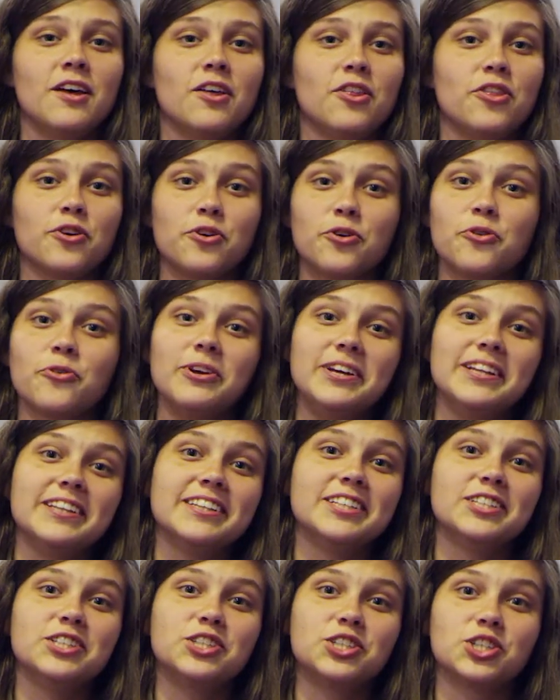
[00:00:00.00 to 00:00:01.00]
The
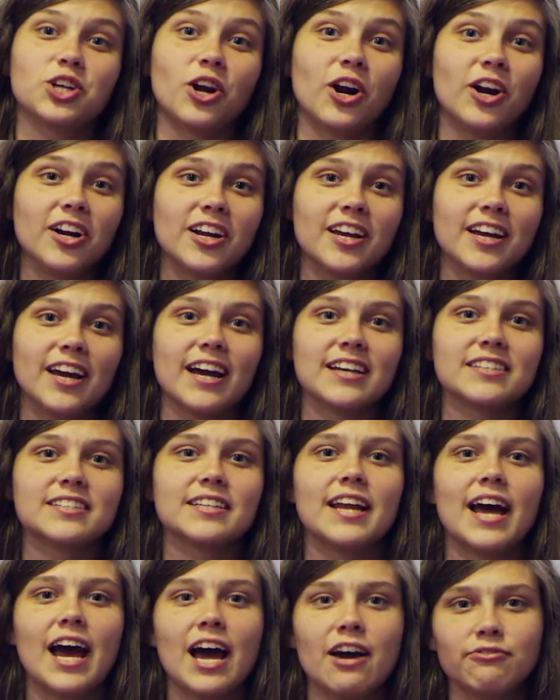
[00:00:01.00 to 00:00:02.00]
Greenland shark has
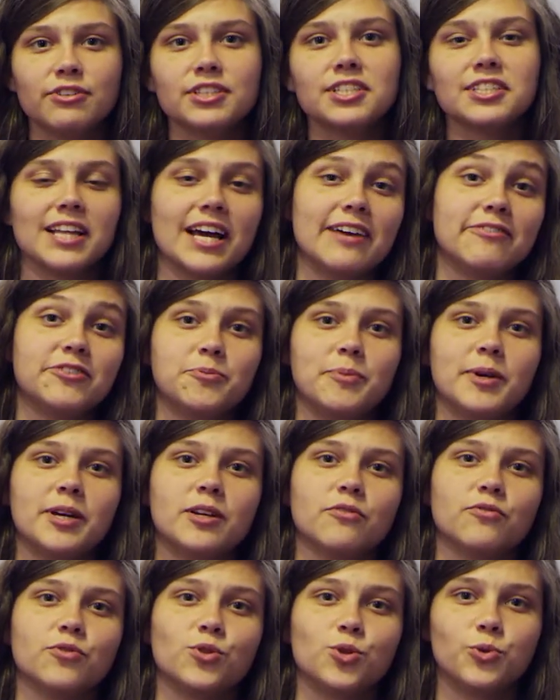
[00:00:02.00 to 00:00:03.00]
an average lifespan
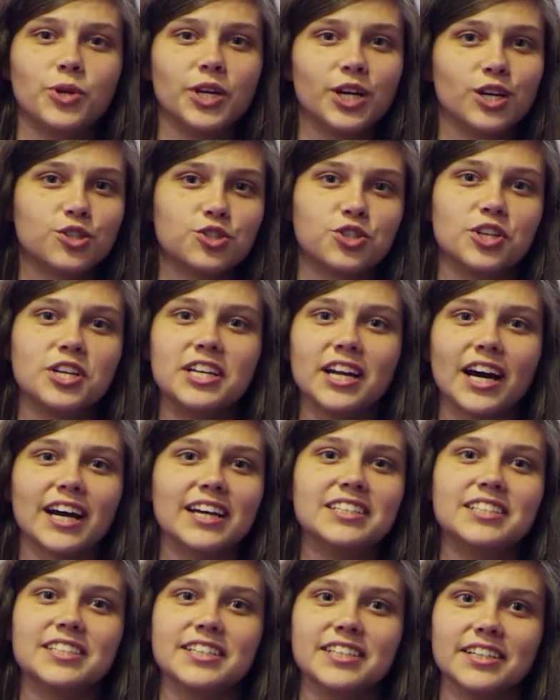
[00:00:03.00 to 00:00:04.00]
of
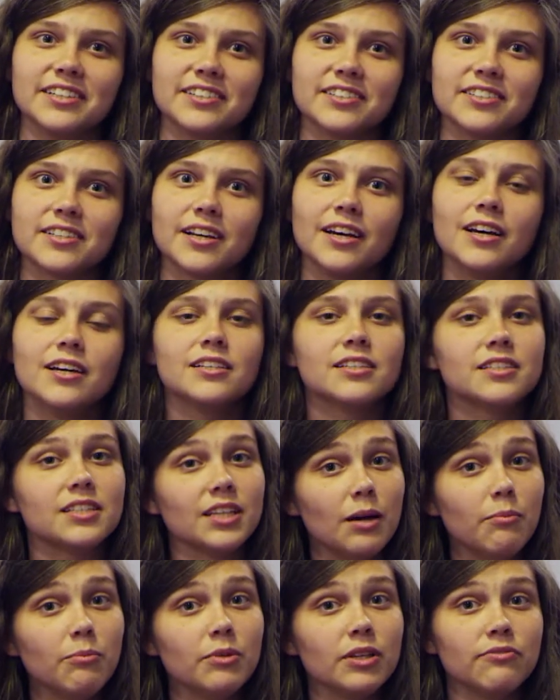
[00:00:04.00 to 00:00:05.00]
390 years.
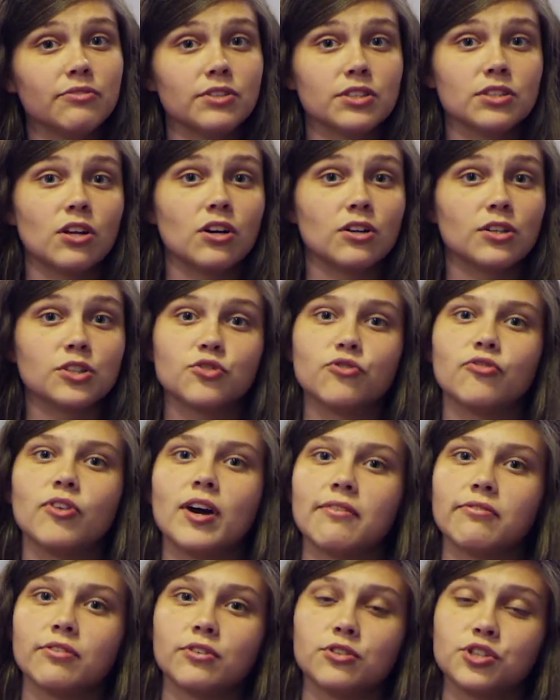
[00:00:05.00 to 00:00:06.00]
Some live as long as
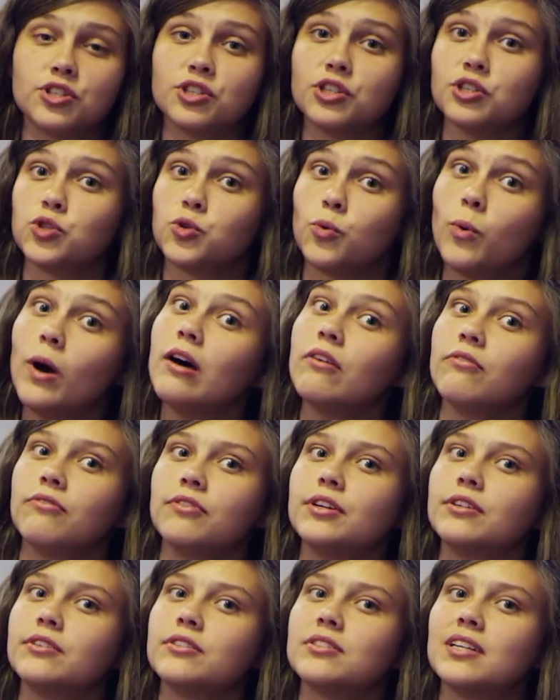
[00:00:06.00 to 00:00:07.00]
512
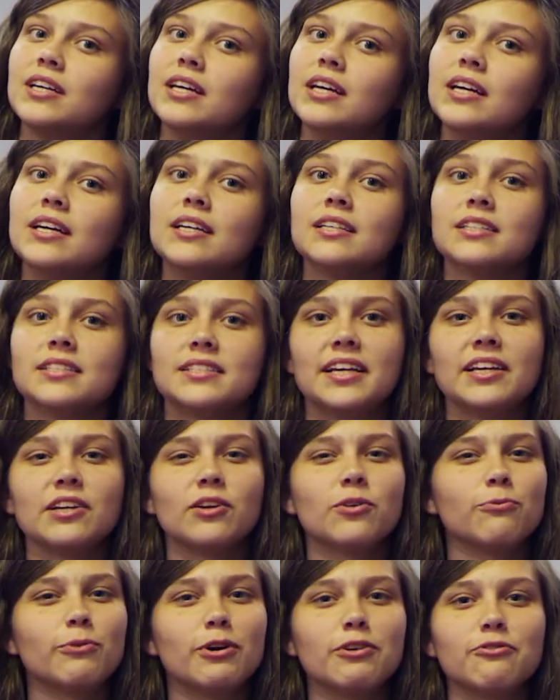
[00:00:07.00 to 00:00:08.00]
years. Stand
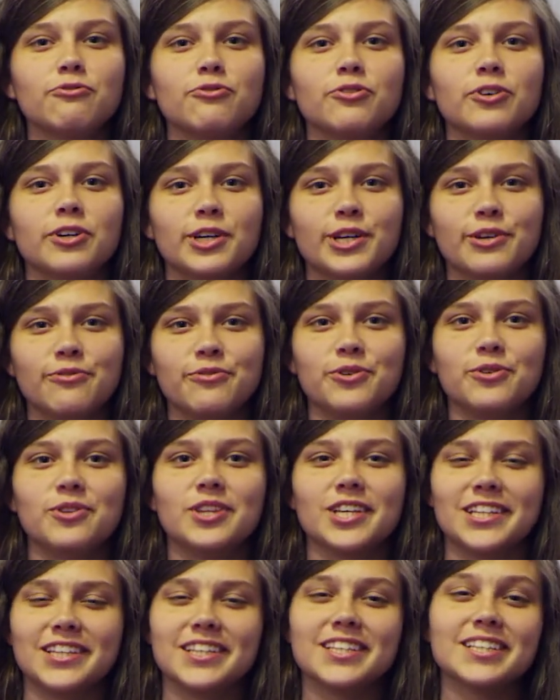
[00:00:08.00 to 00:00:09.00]
on one foot if you
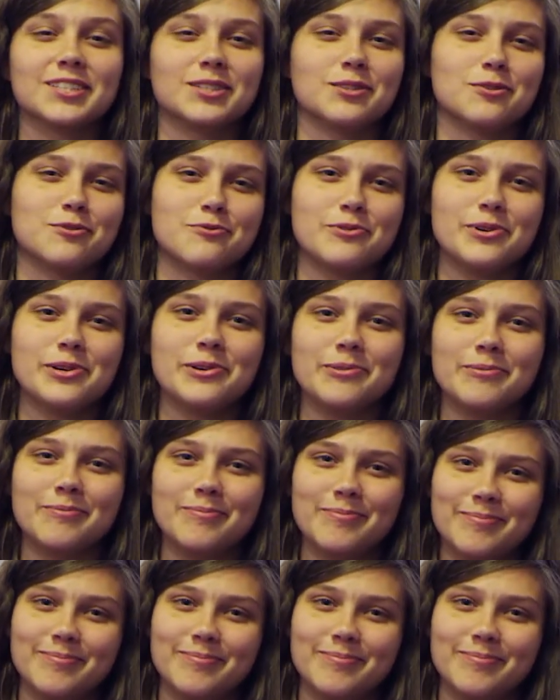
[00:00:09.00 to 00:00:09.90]
think this is real.